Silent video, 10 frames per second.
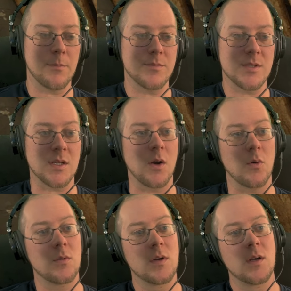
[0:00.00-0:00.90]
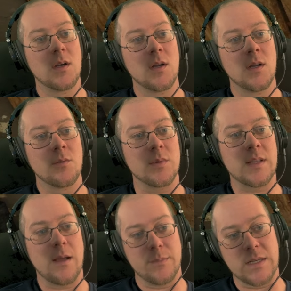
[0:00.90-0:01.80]
So what
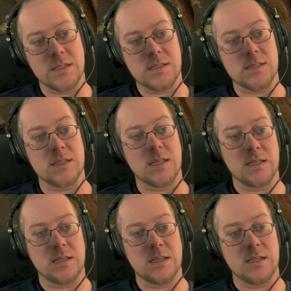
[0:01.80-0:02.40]
that means is that